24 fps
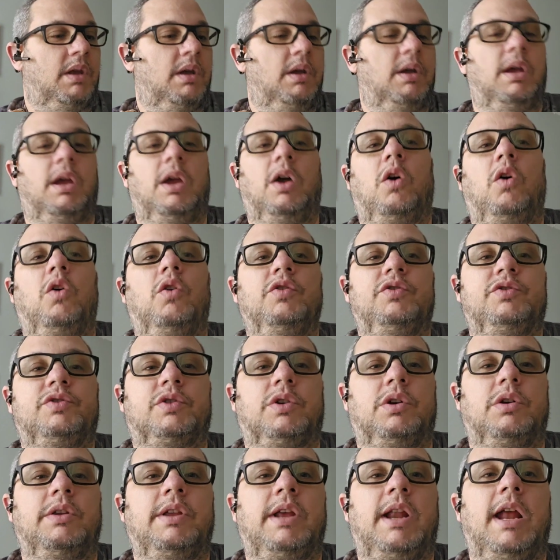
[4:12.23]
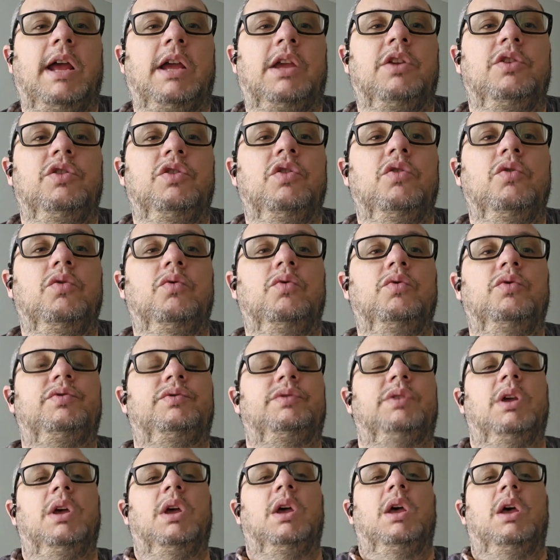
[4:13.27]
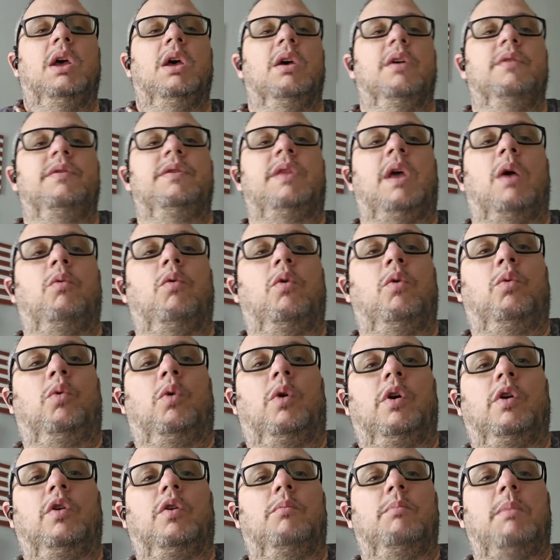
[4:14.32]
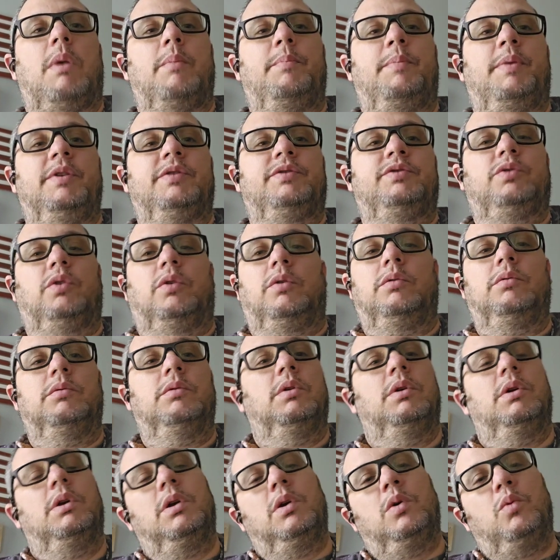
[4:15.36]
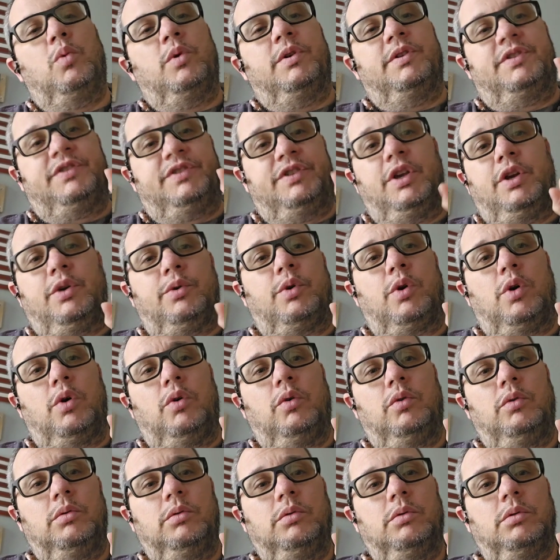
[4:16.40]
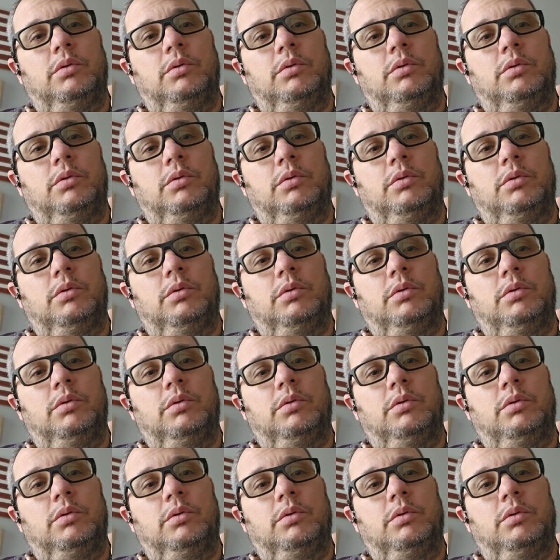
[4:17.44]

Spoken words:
a holster that I can use that will work on my pistol with zero